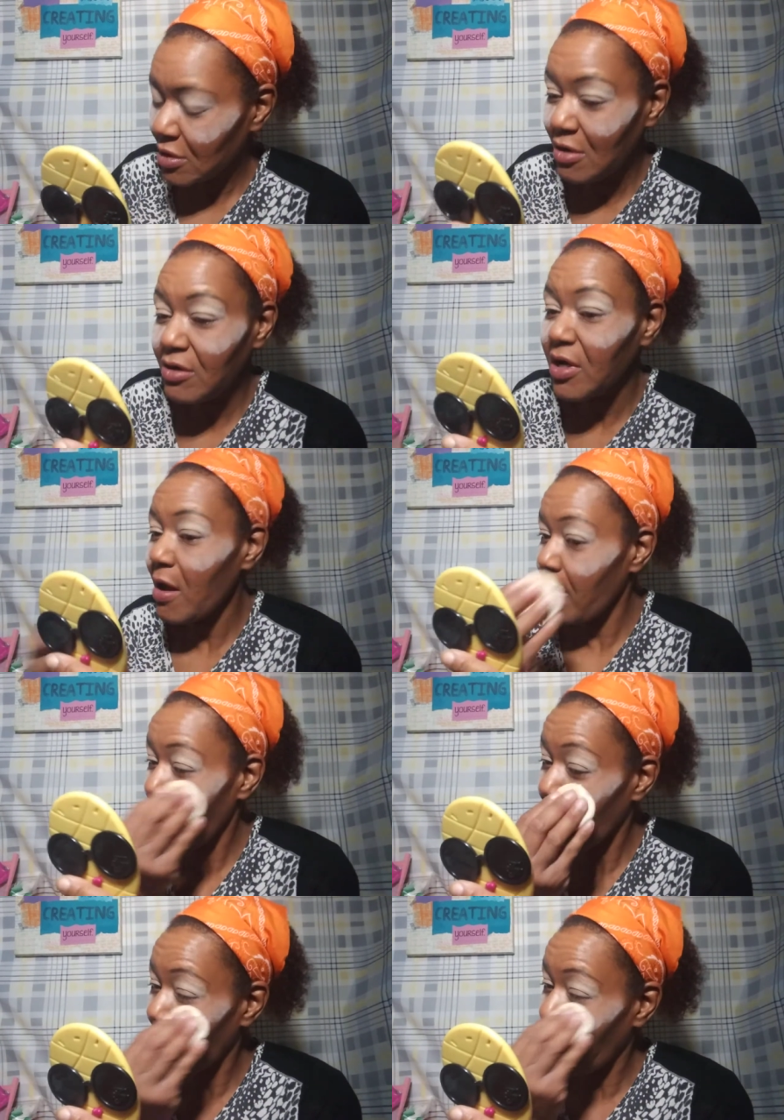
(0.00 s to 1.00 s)
Okay.
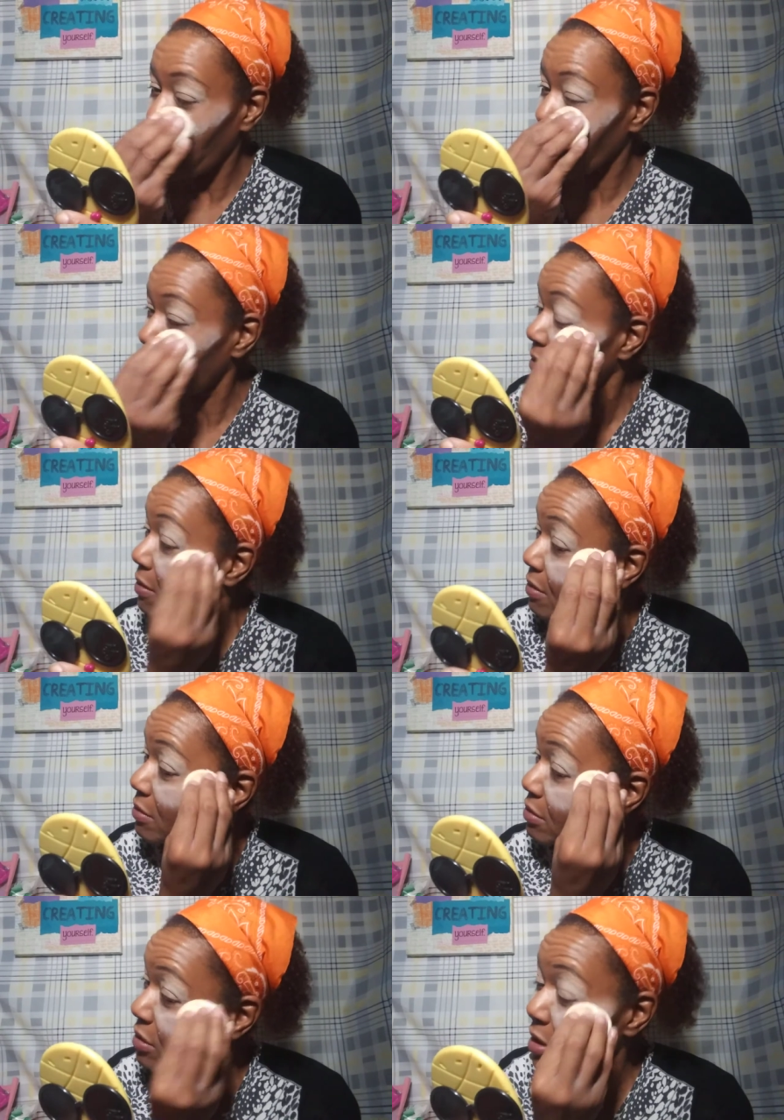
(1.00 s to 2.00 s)

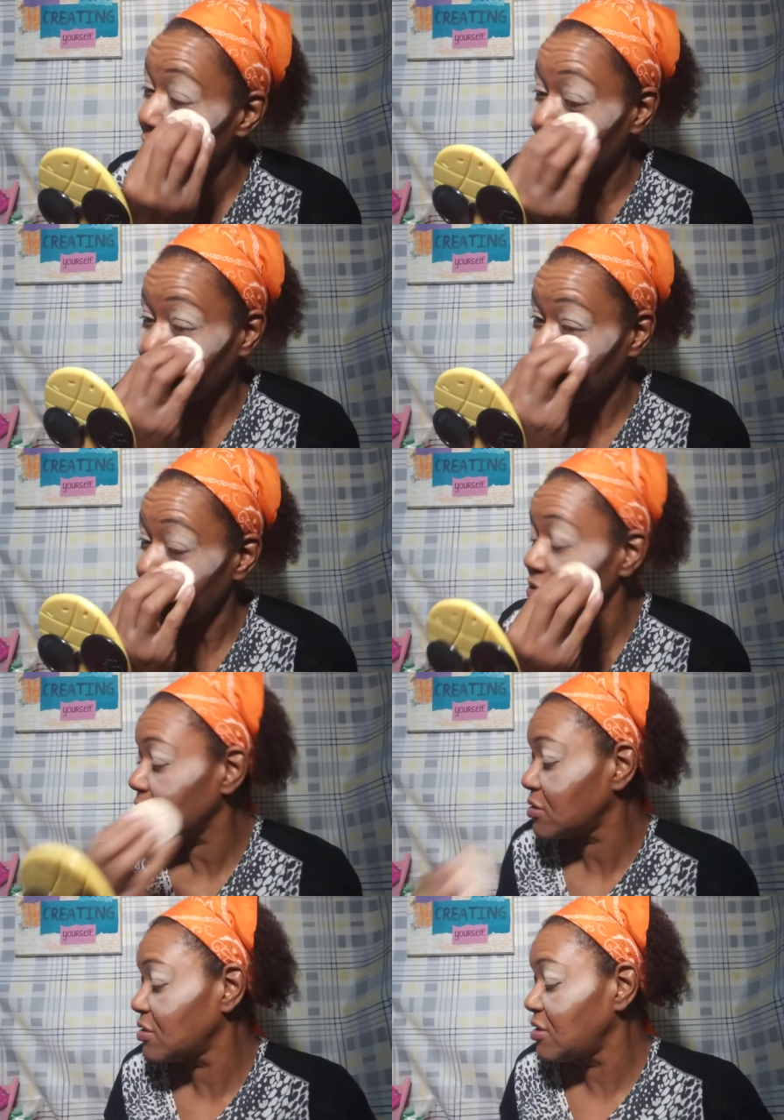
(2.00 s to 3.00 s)
Yes, yes,
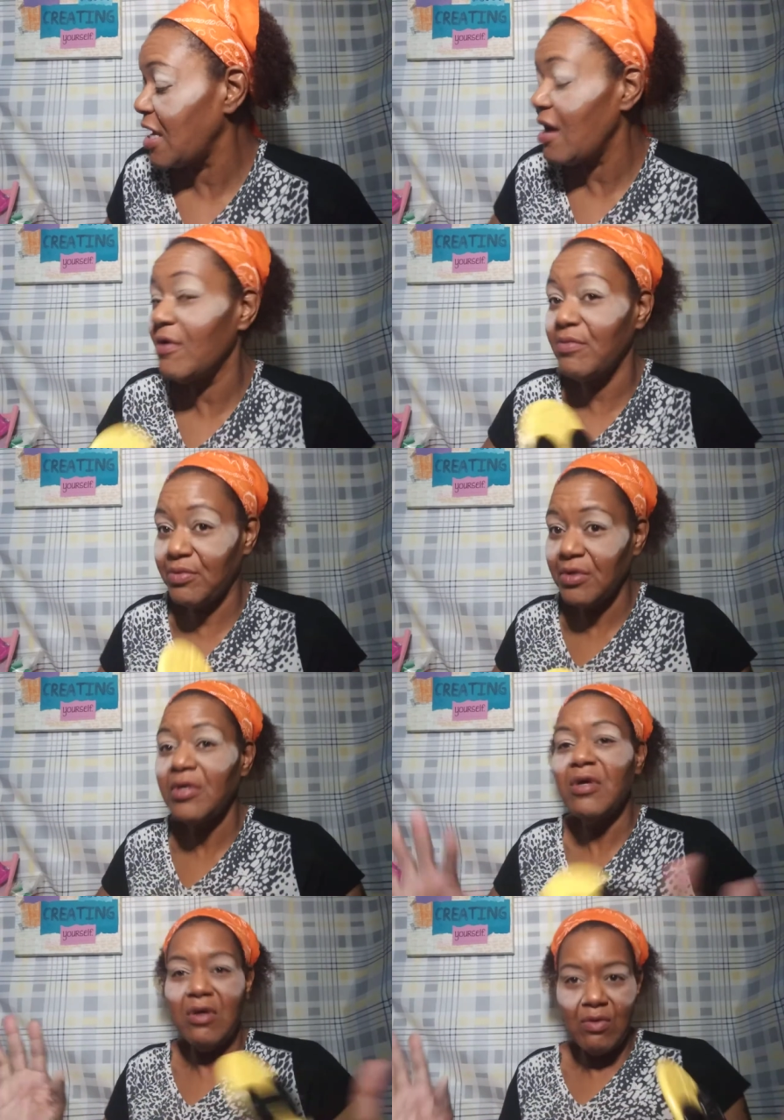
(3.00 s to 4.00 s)
yes. Now
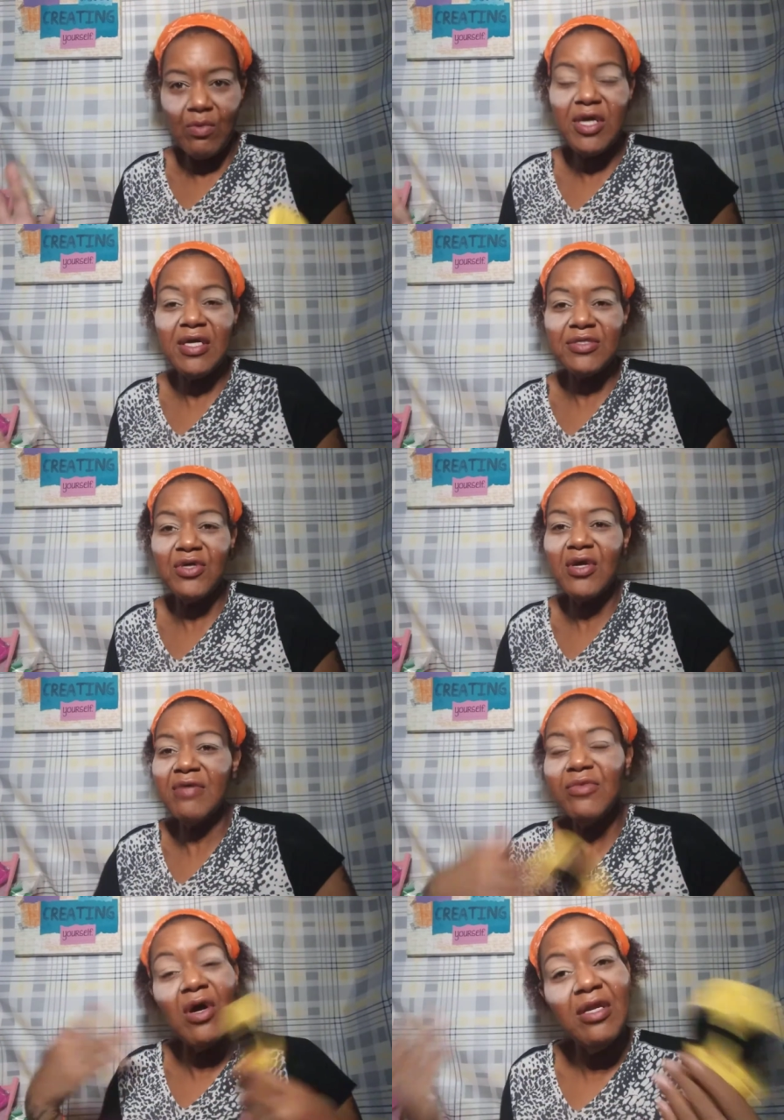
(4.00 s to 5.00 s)
we can get started.
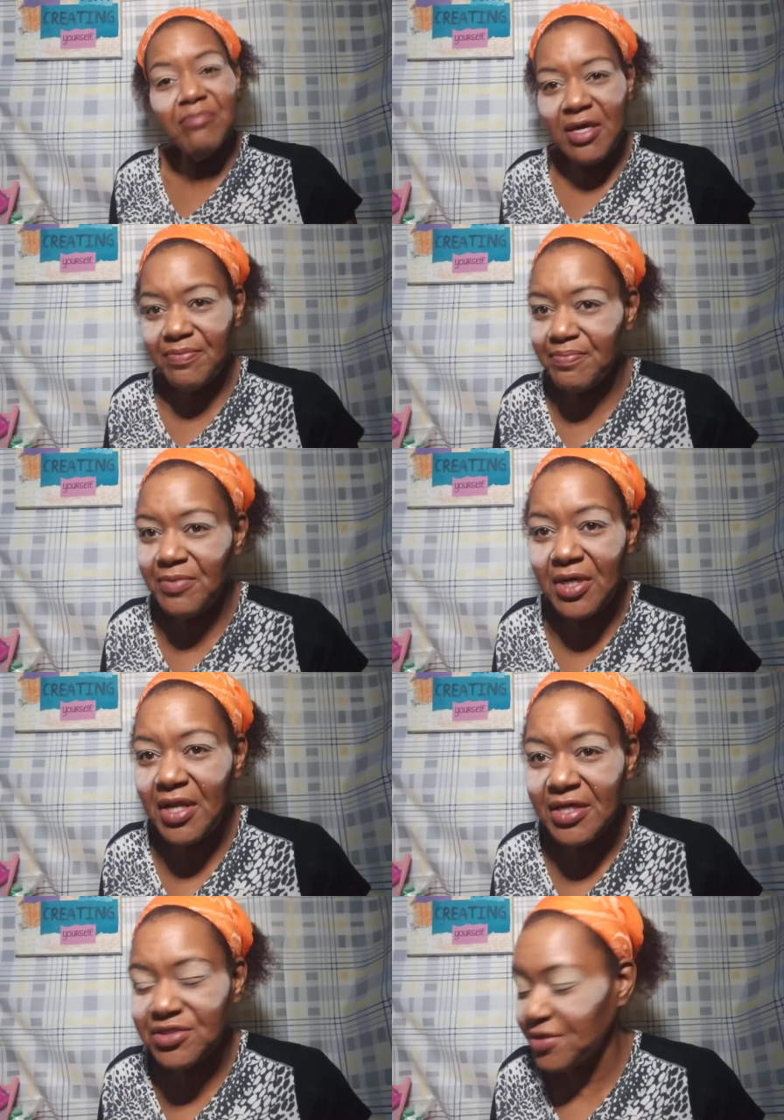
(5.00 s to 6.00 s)
Even though I may look
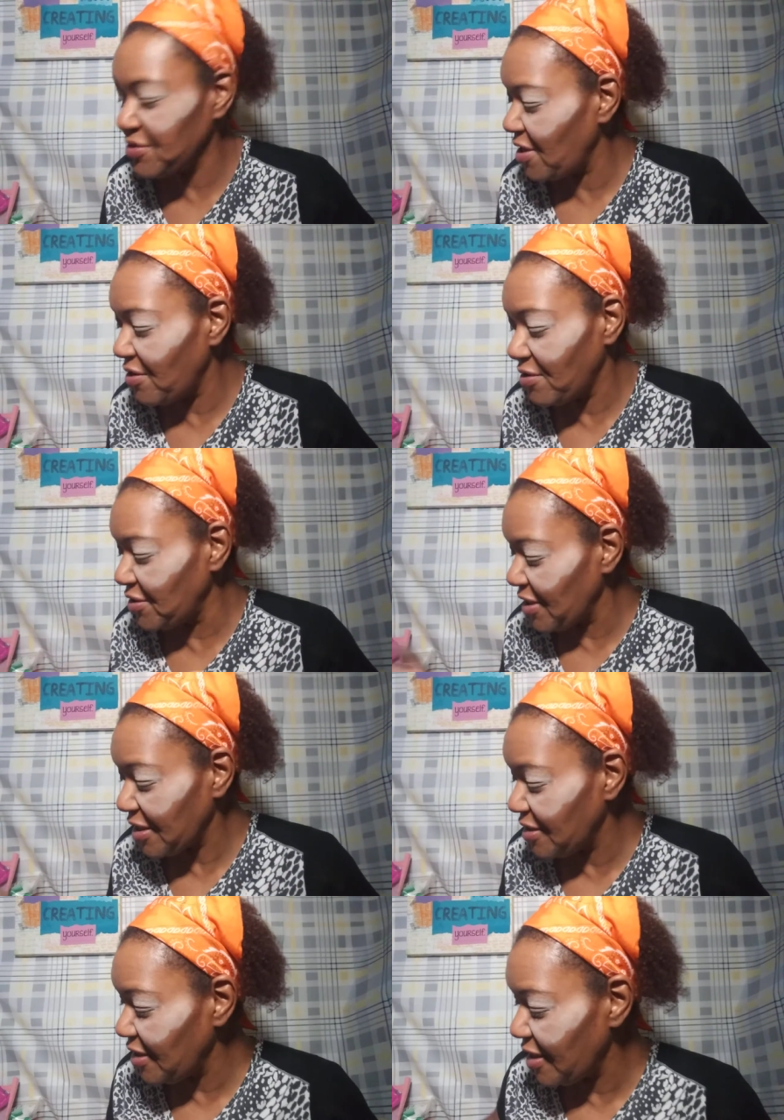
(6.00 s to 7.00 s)
like Jigsaw or look
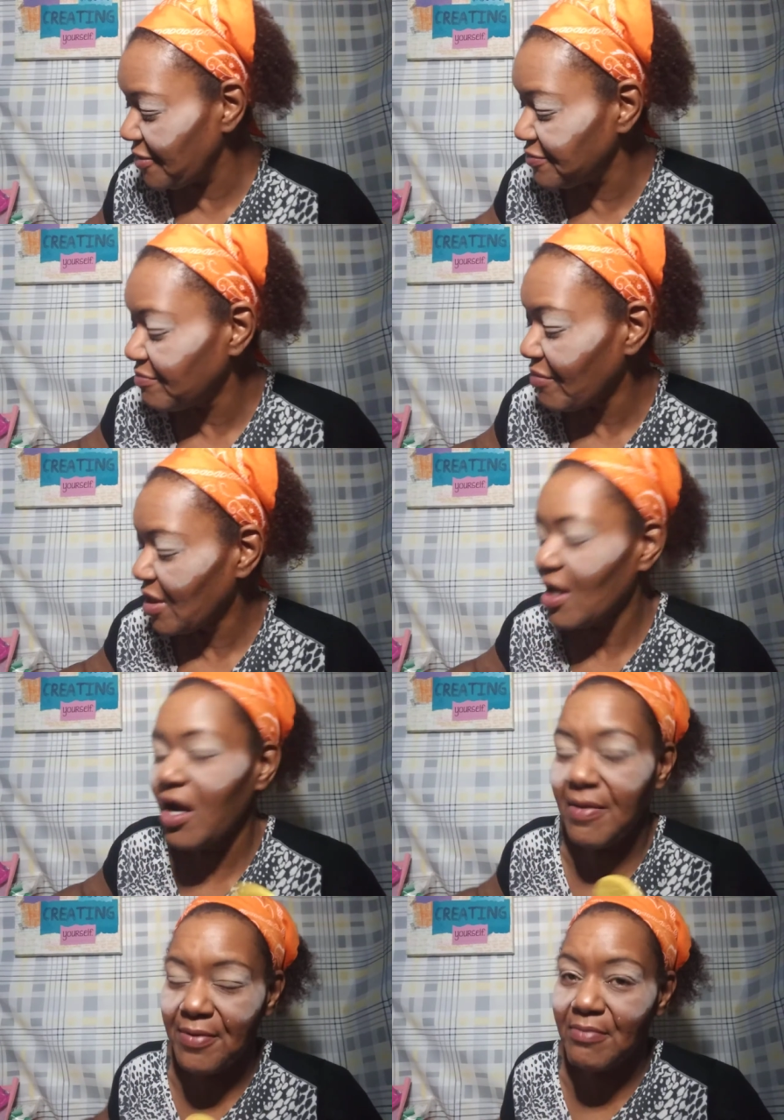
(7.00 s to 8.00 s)
like a clown,
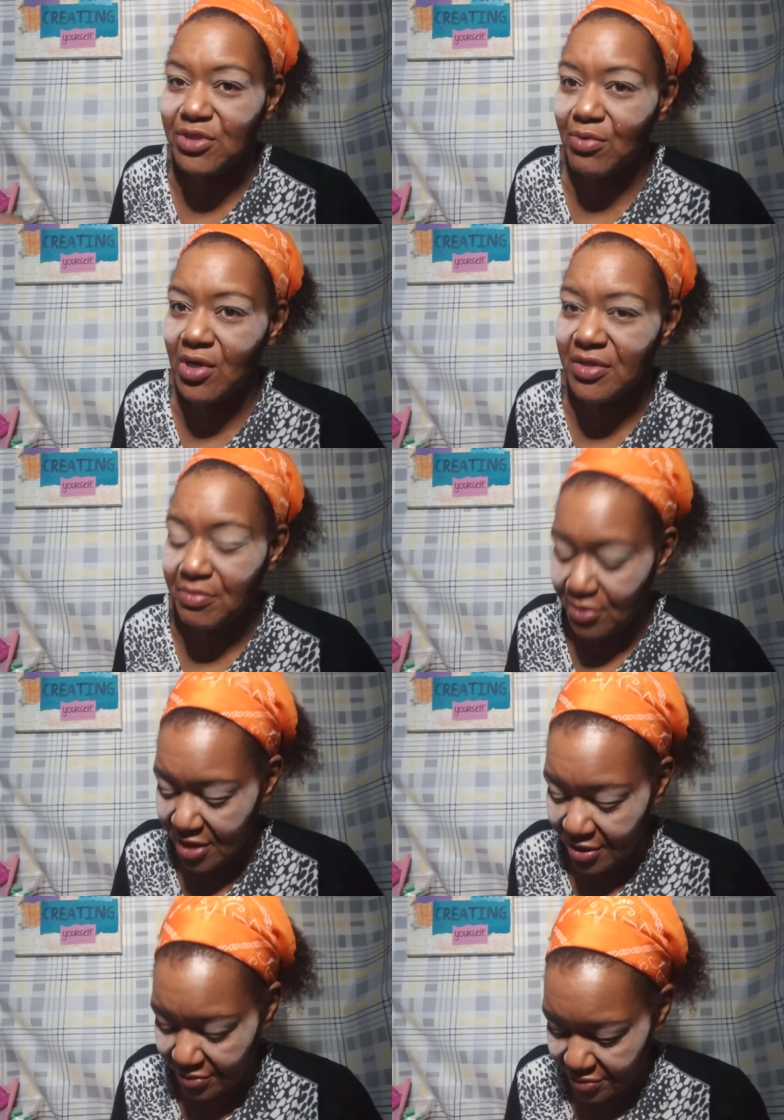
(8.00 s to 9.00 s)
I feel much more comfortable
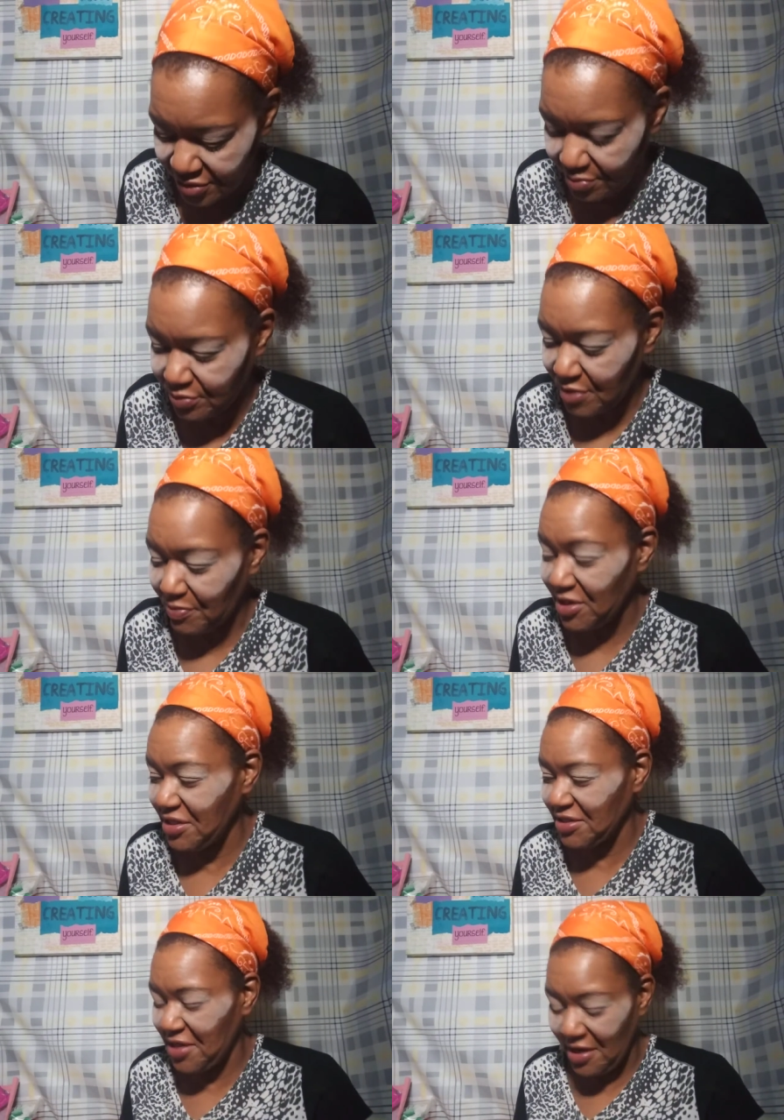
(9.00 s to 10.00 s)
now dipping in
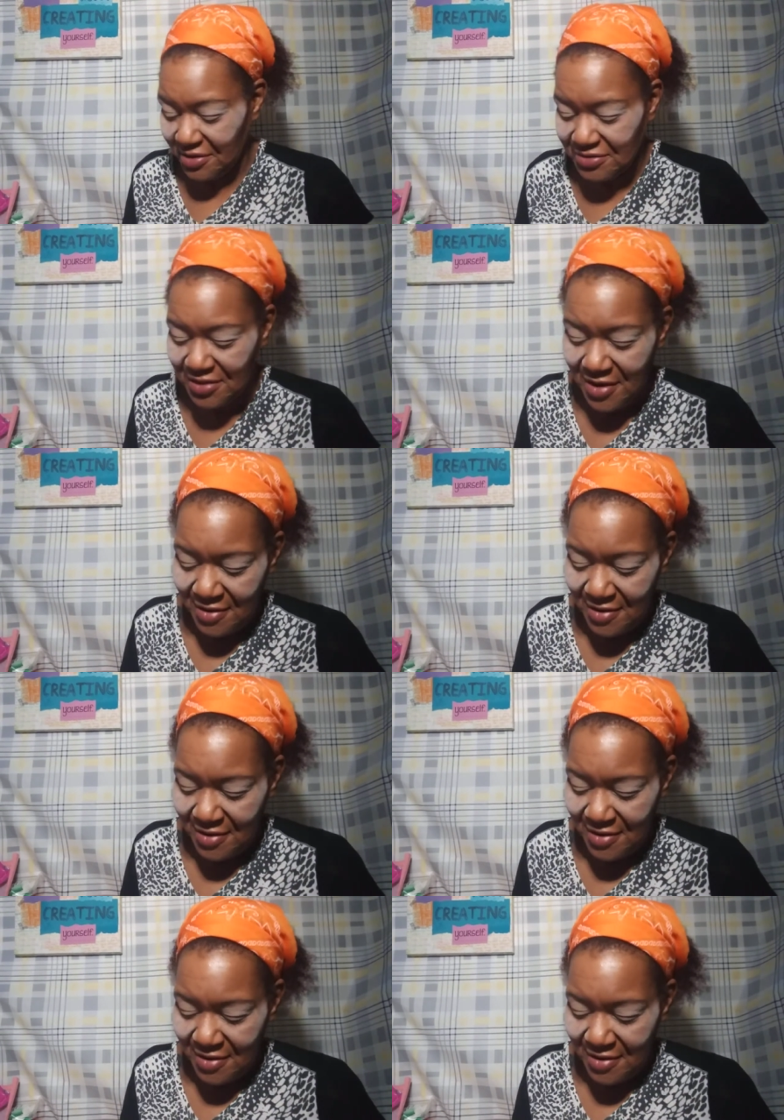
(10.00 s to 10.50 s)
these colors.